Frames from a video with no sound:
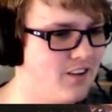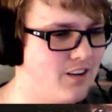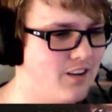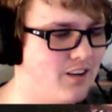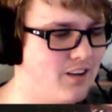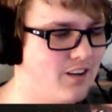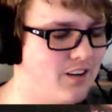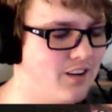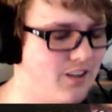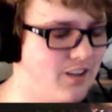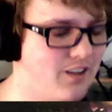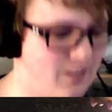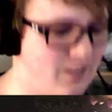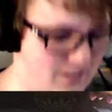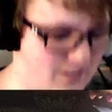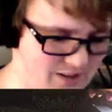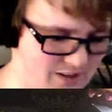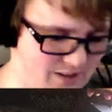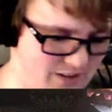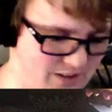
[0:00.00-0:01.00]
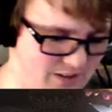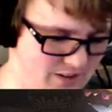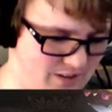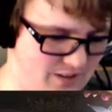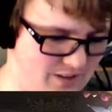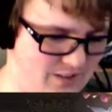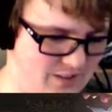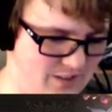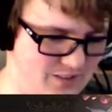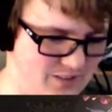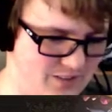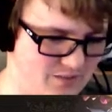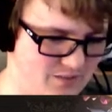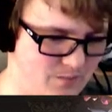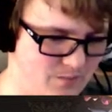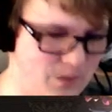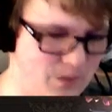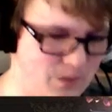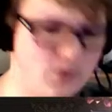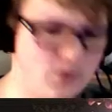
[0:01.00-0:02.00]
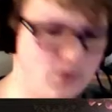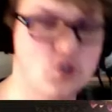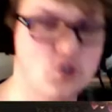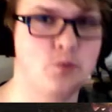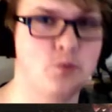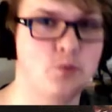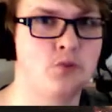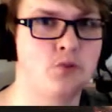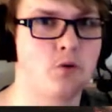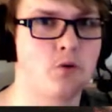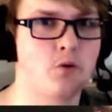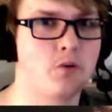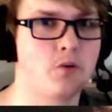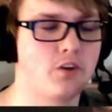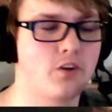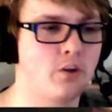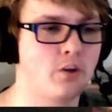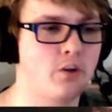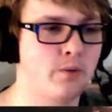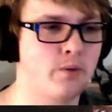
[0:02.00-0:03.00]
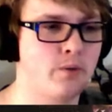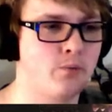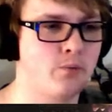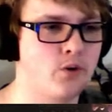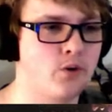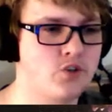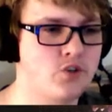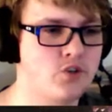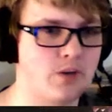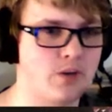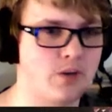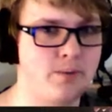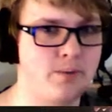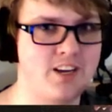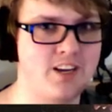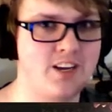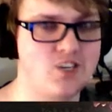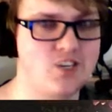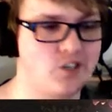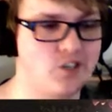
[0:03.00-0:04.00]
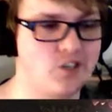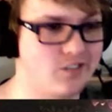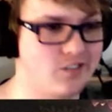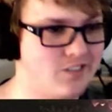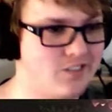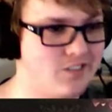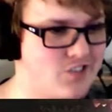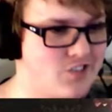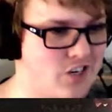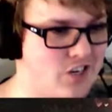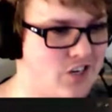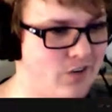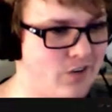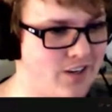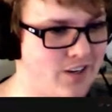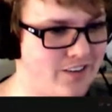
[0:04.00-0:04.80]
Ugh. Maybe we should move forward with a little bit more trepidation, shall we?